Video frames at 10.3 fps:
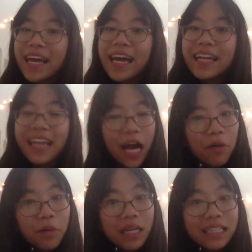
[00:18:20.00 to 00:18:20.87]
and
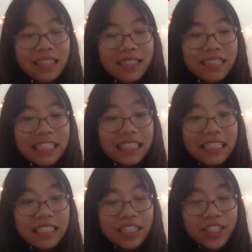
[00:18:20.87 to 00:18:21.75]
now
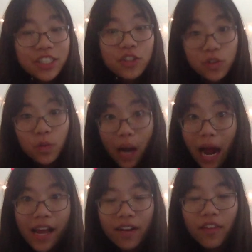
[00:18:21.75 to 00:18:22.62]
it's
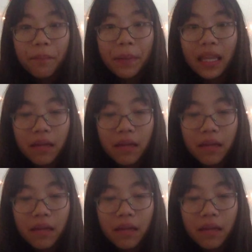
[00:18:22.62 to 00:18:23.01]
drier than my